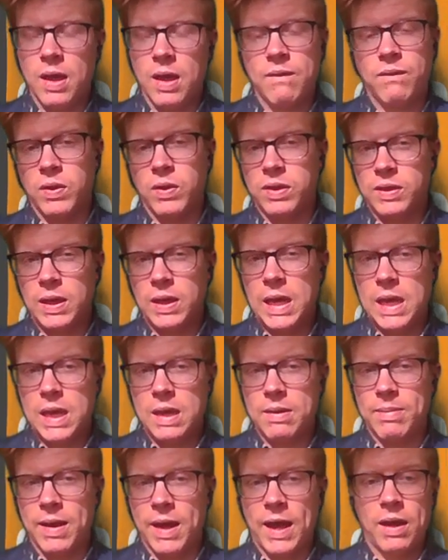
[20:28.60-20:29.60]
If we're
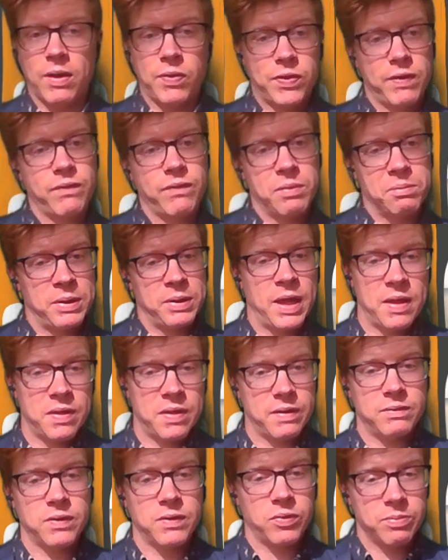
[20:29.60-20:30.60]
thinking about how different
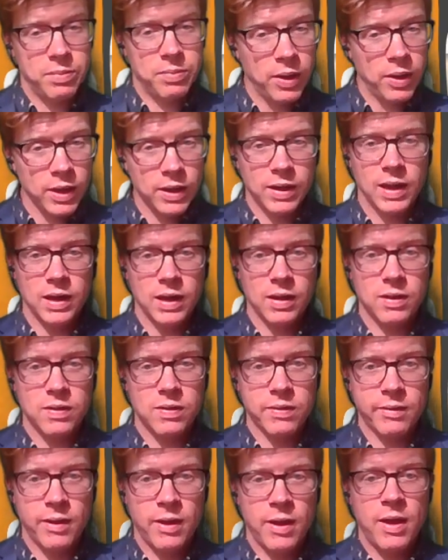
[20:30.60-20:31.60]
plants have different
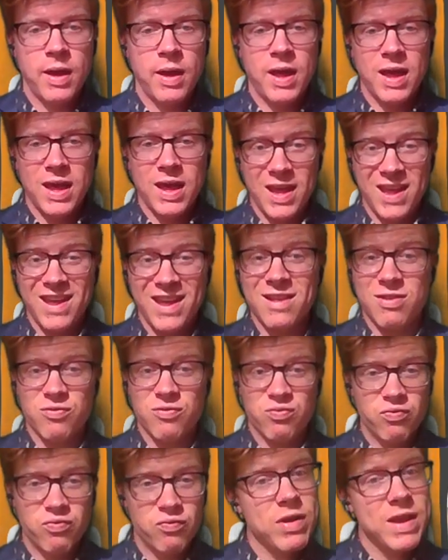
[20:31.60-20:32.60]
pollinators,
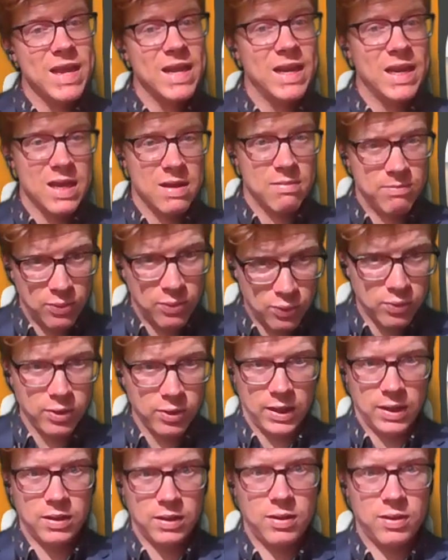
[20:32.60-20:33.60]
it's really
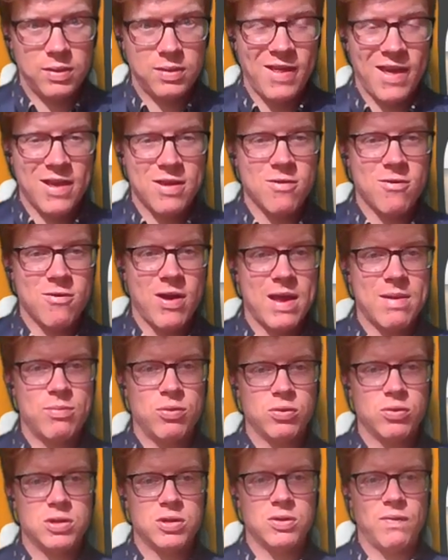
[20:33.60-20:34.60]
important that you're
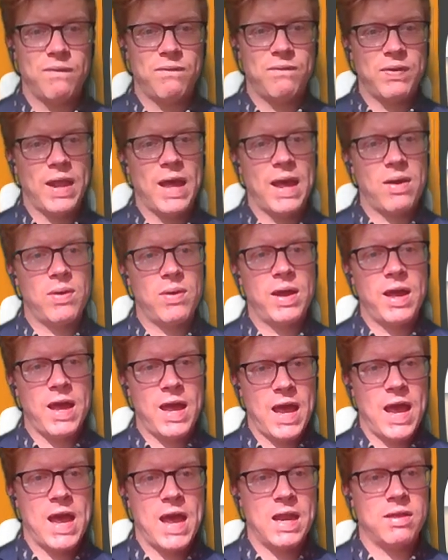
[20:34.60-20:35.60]
able to flower
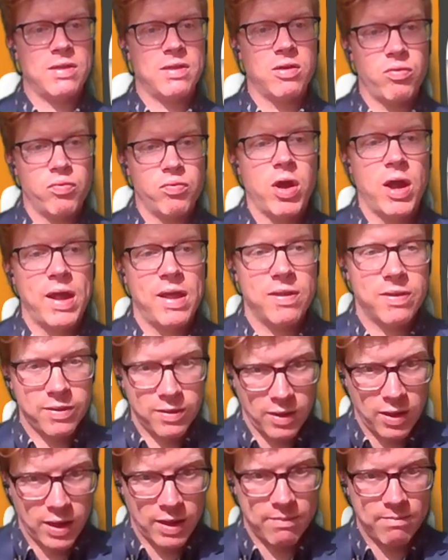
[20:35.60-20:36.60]
at the right
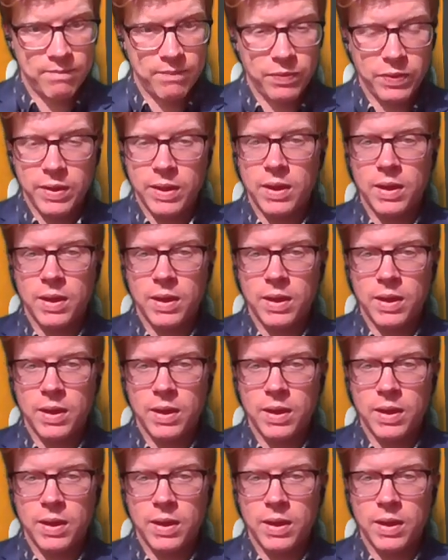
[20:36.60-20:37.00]
time.